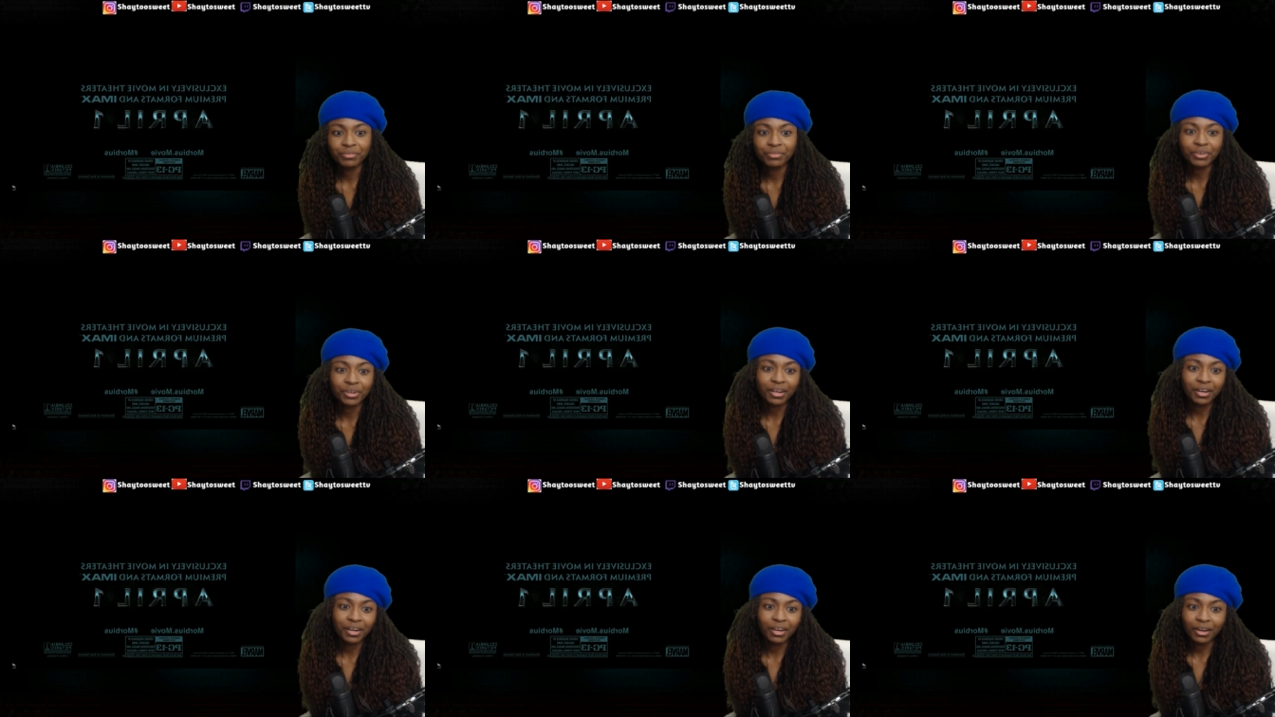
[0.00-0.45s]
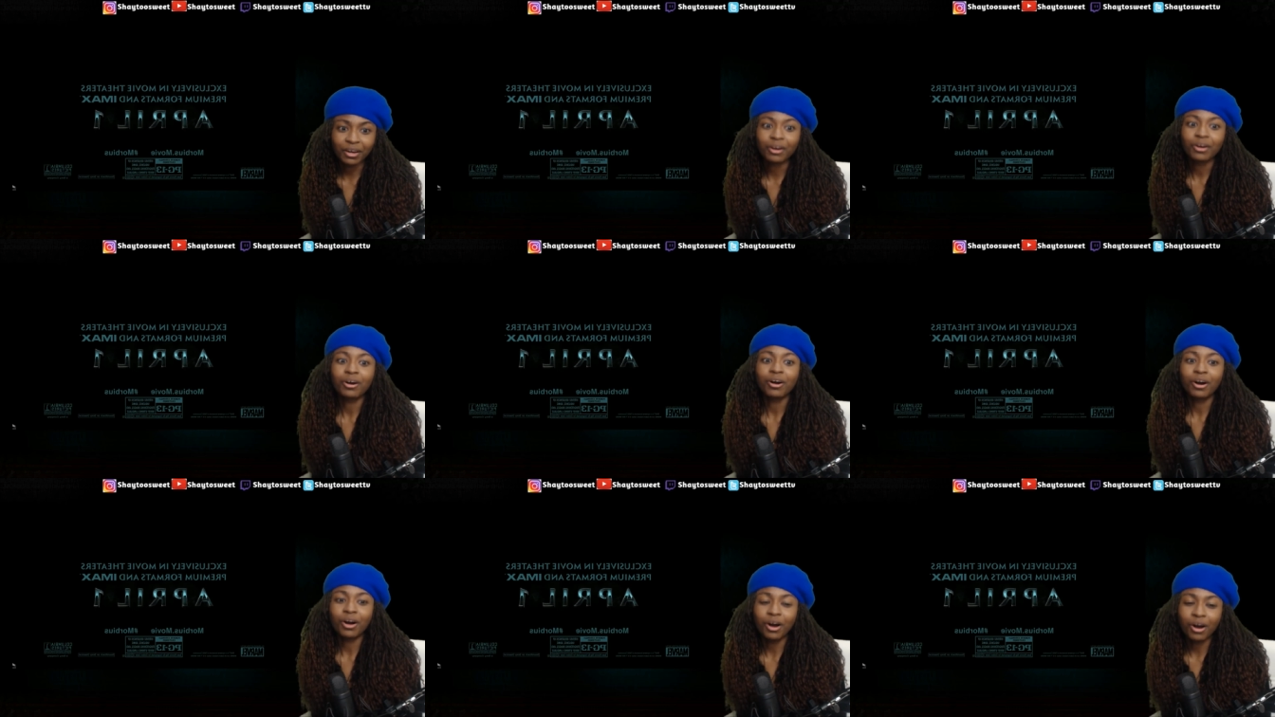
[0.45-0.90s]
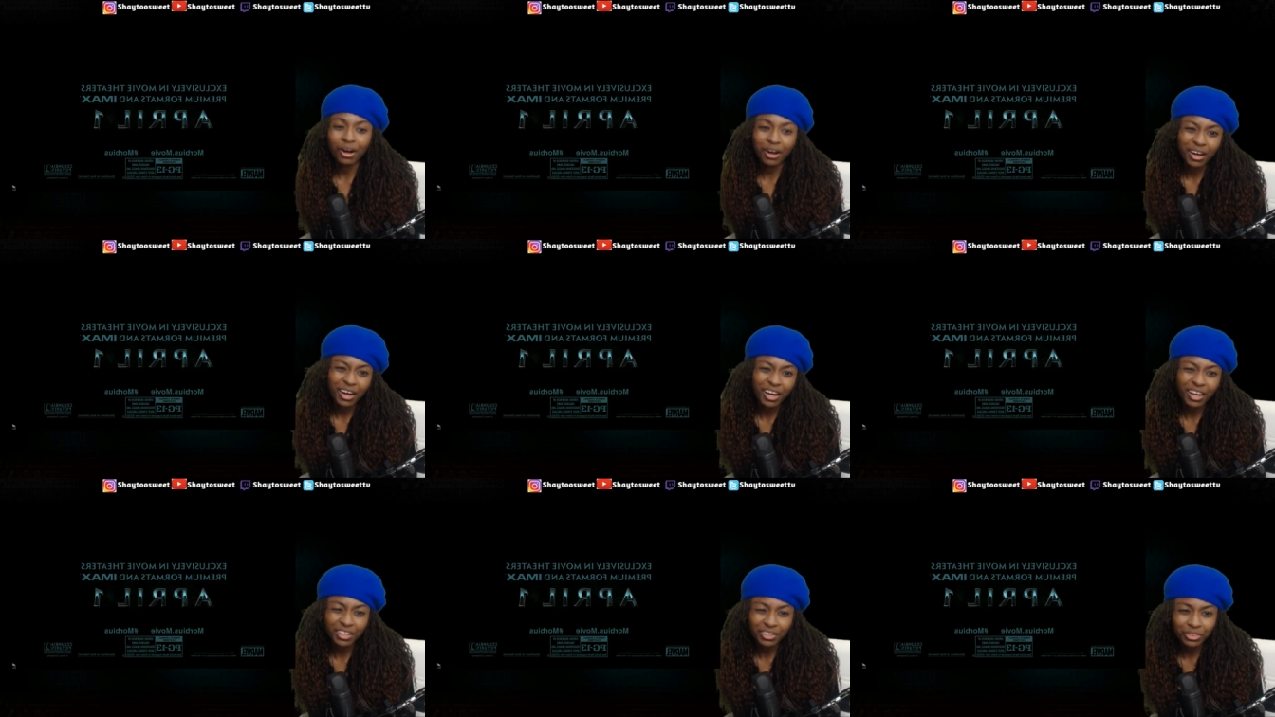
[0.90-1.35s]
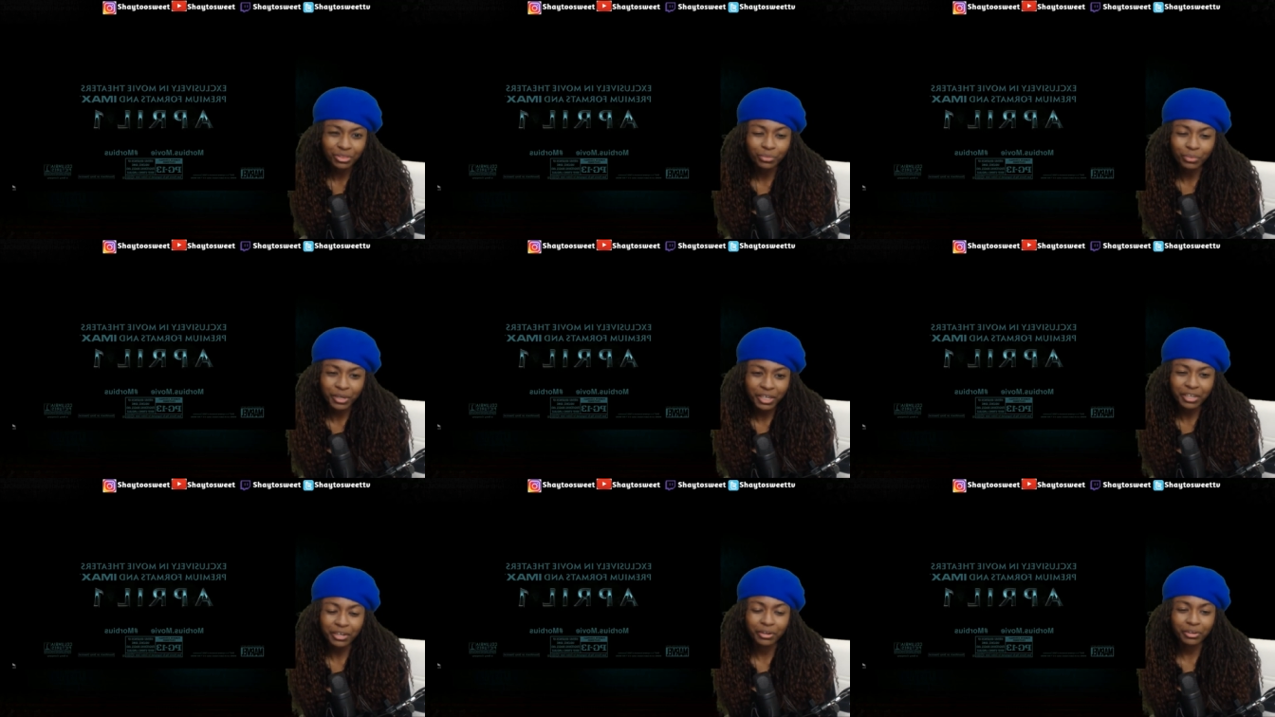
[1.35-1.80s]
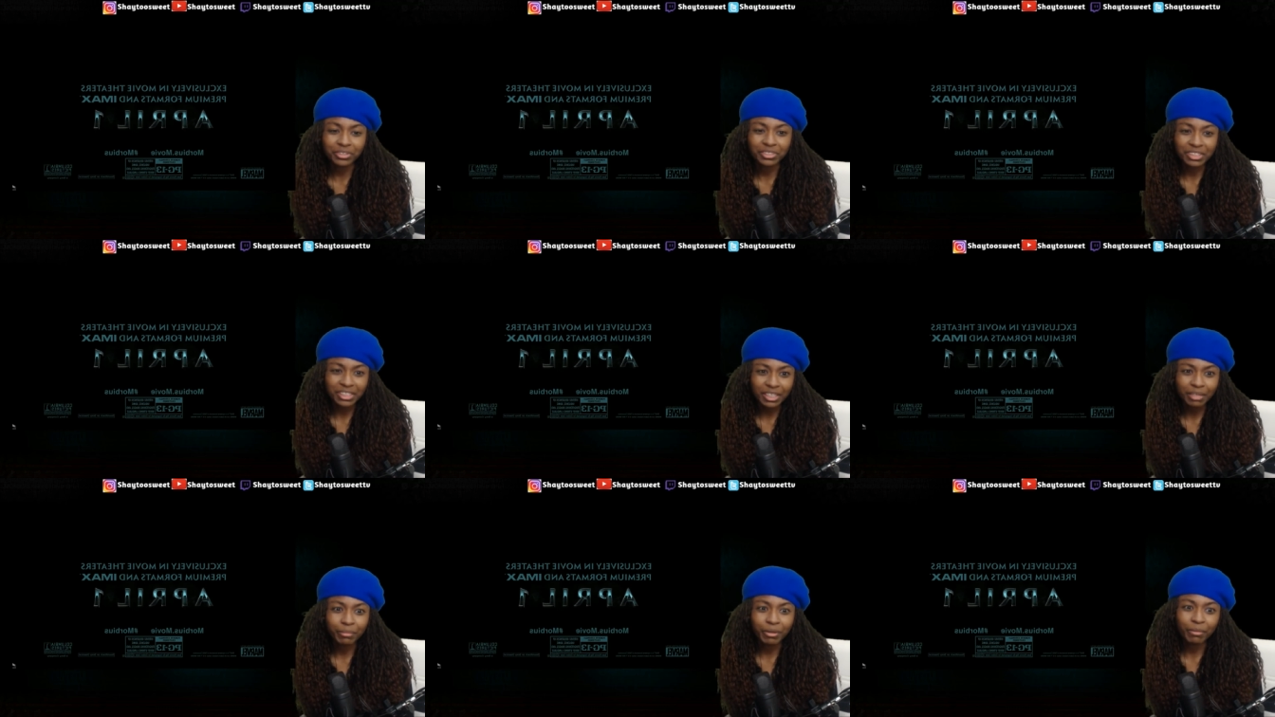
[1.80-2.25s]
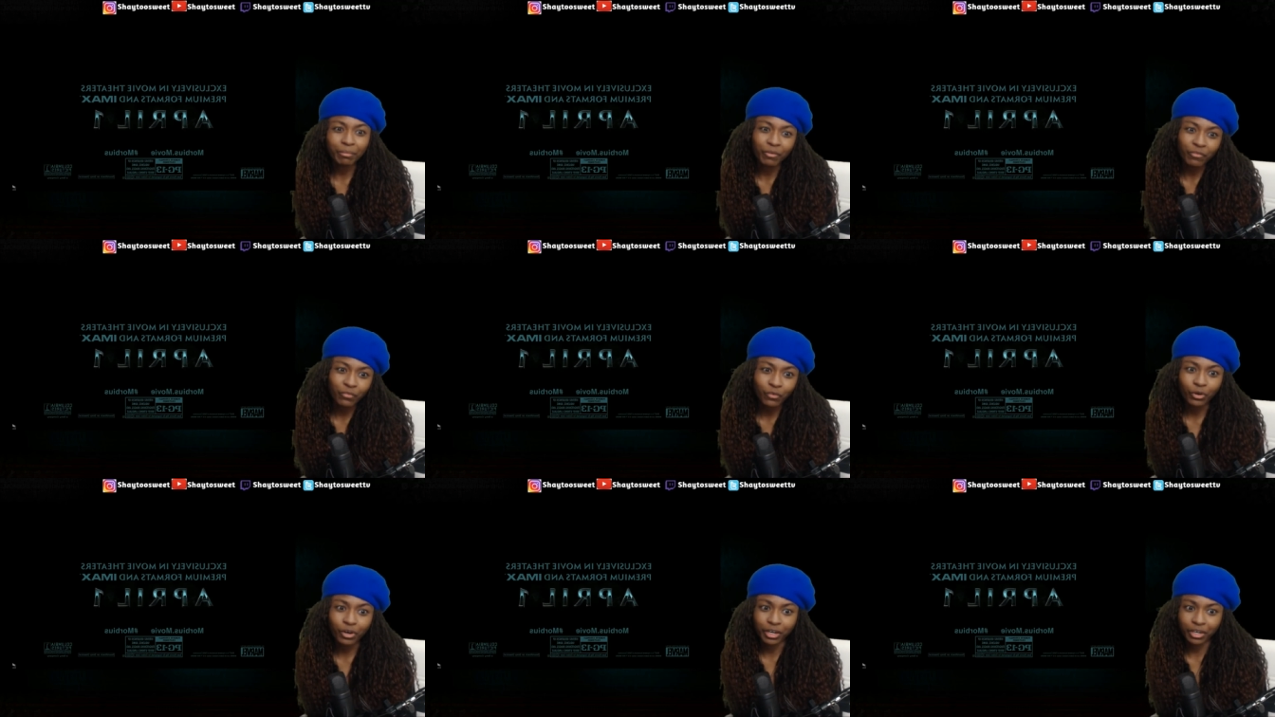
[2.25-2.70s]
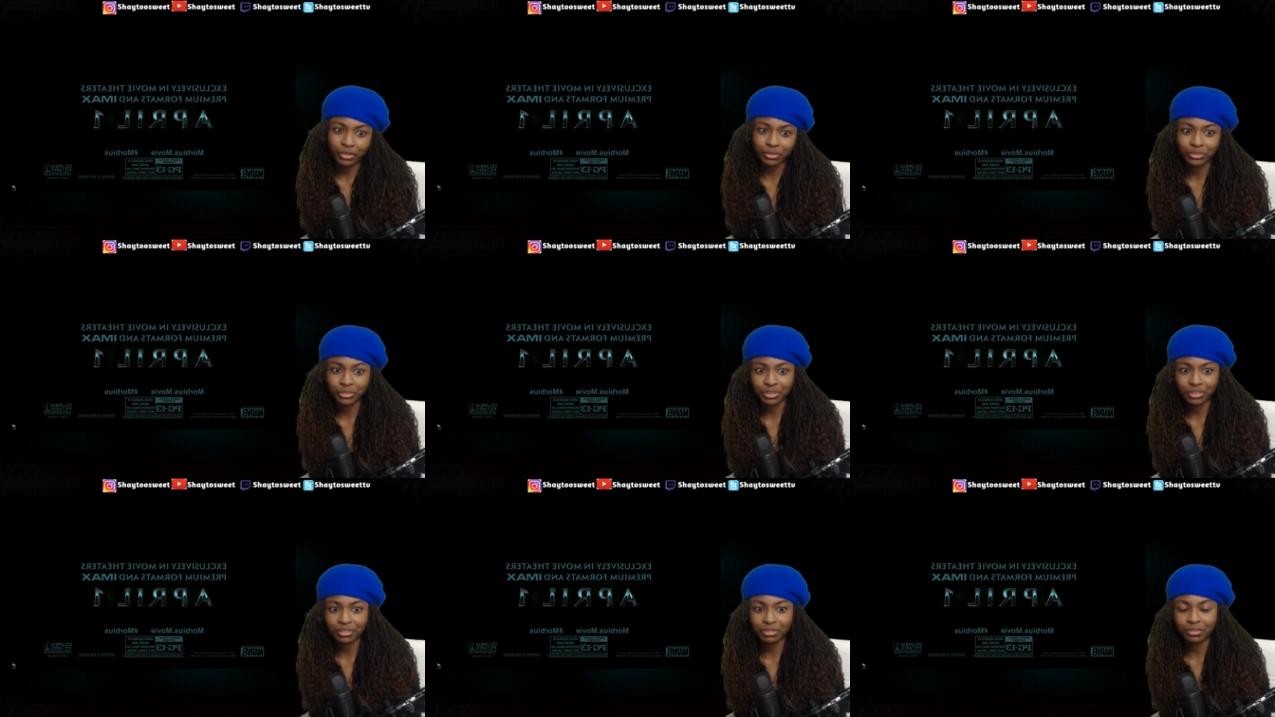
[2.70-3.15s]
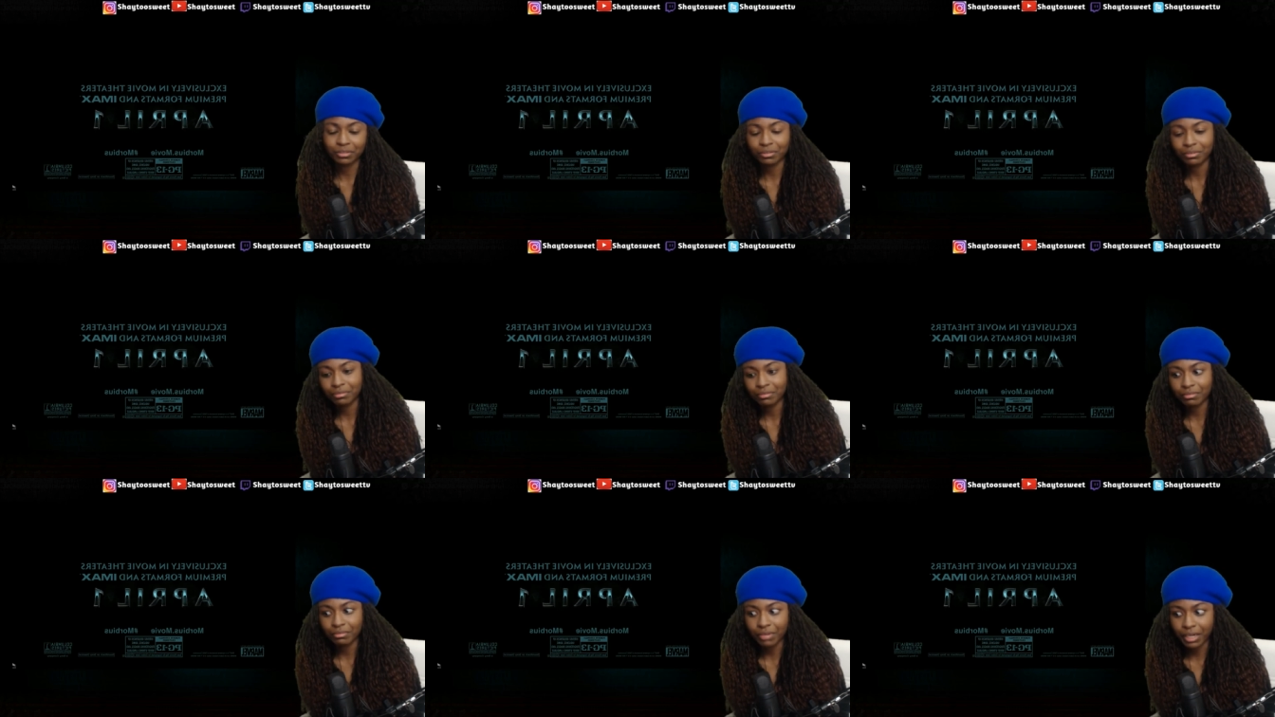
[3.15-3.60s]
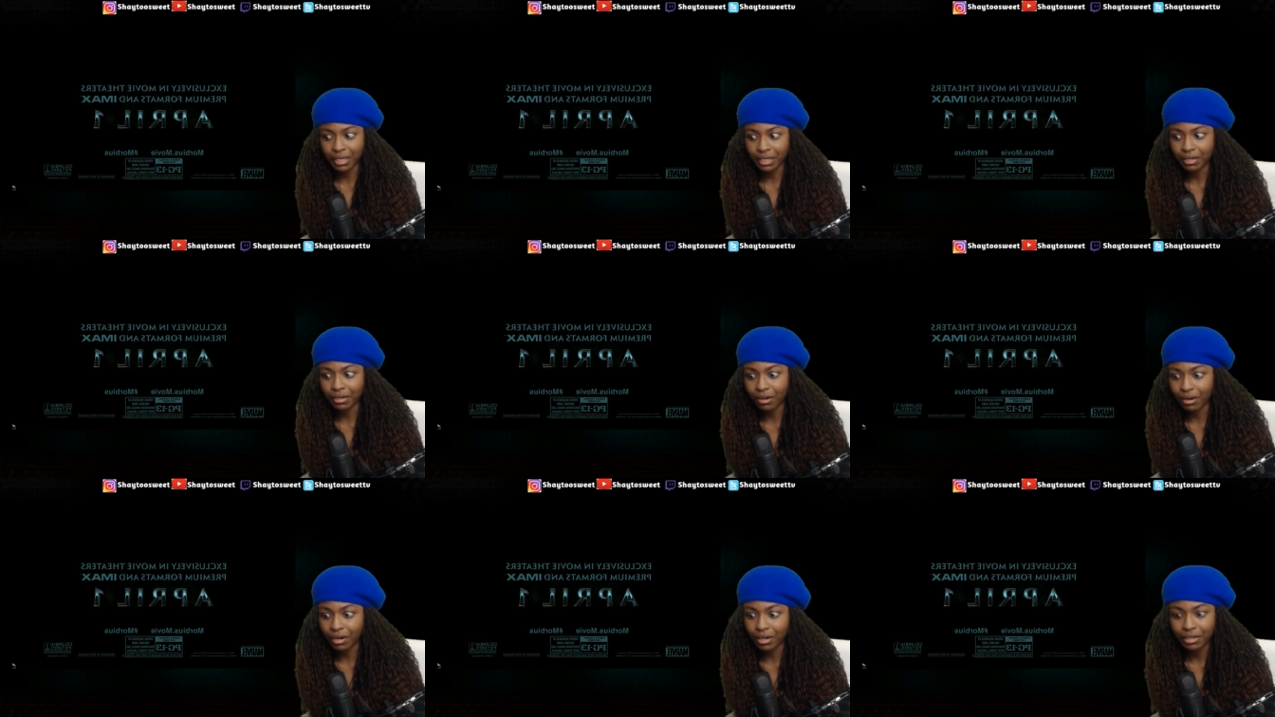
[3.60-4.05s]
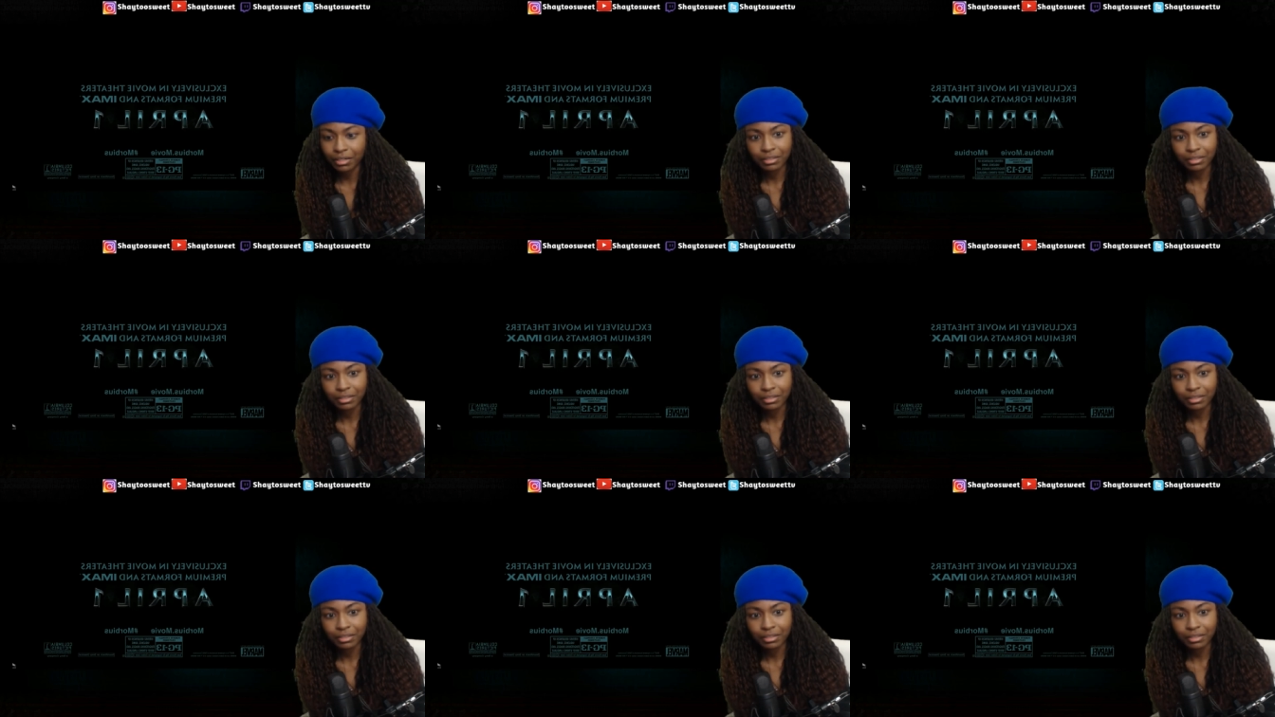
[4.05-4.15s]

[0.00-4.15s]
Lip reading: a 3 curse limit before it goes to rated R.